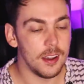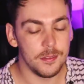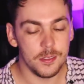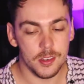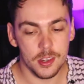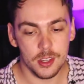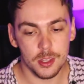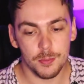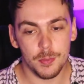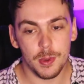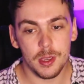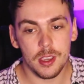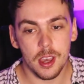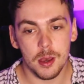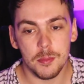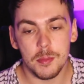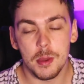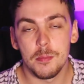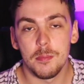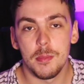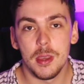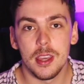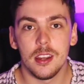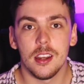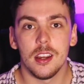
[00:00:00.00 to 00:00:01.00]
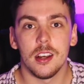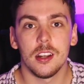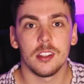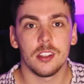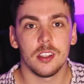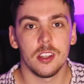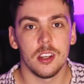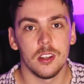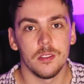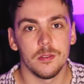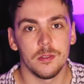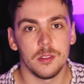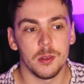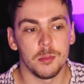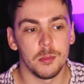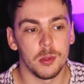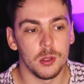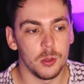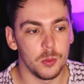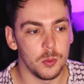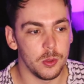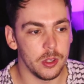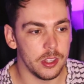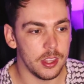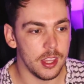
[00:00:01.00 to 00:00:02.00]
I've just become a bit
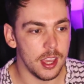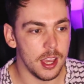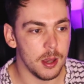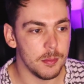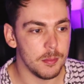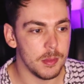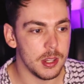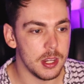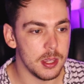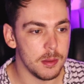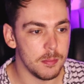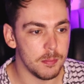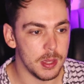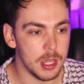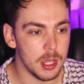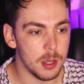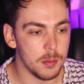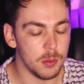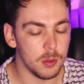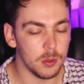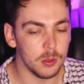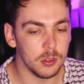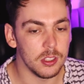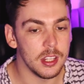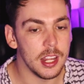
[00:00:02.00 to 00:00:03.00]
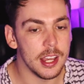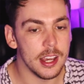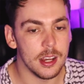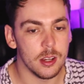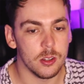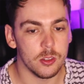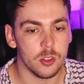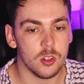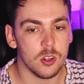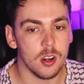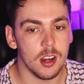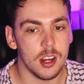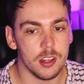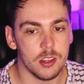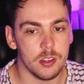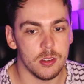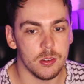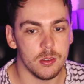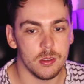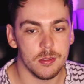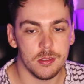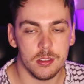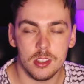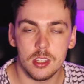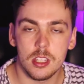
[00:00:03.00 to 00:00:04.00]
uncomfortable with how many people now try
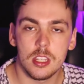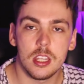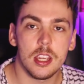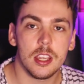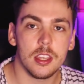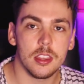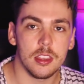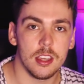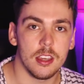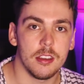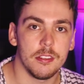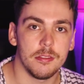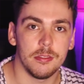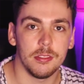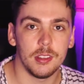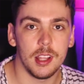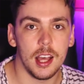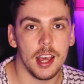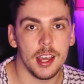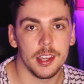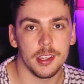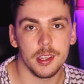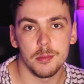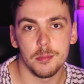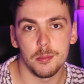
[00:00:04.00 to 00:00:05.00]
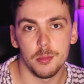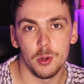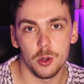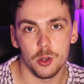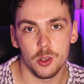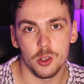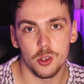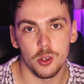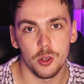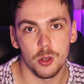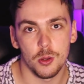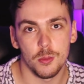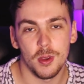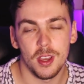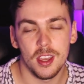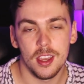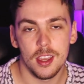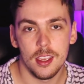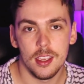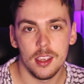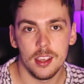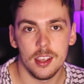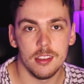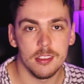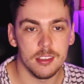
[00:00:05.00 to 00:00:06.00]
to stick their flag in Booktube
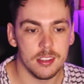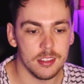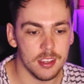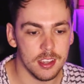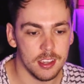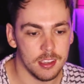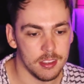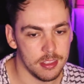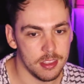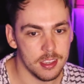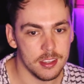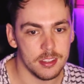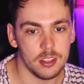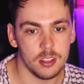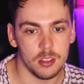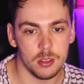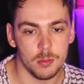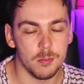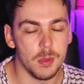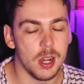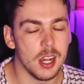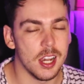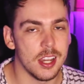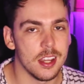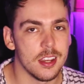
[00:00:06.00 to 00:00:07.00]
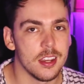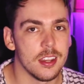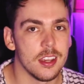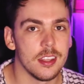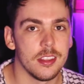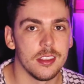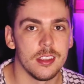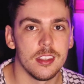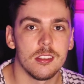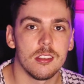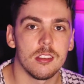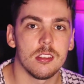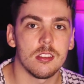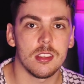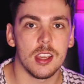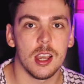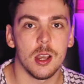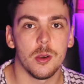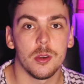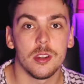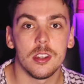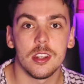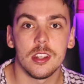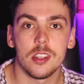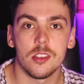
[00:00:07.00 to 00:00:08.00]
and say this is mine and this is
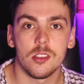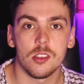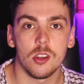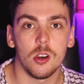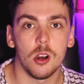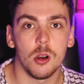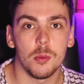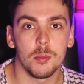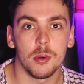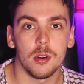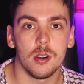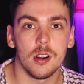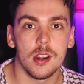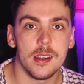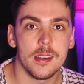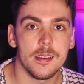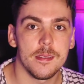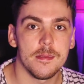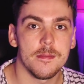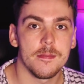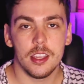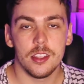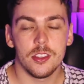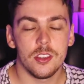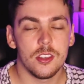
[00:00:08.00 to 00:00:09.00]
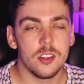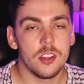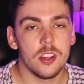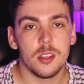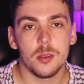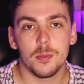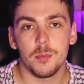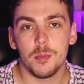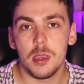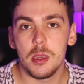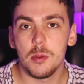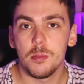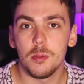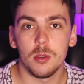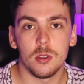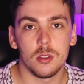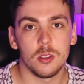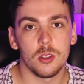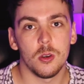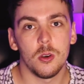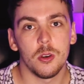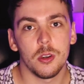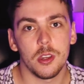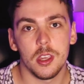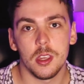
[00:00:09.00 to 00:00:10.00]
how it needs to operate. It's just people
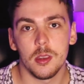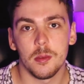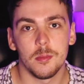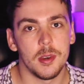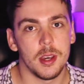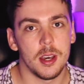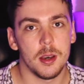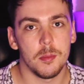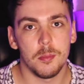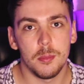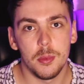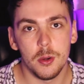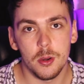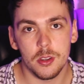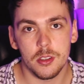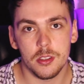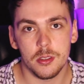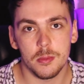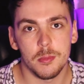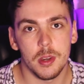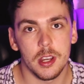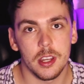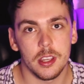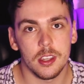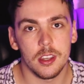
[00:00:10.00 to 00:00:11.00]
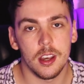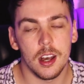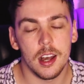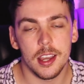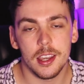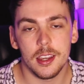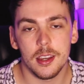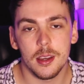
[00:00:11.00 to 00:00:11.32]
talking about books, my guy.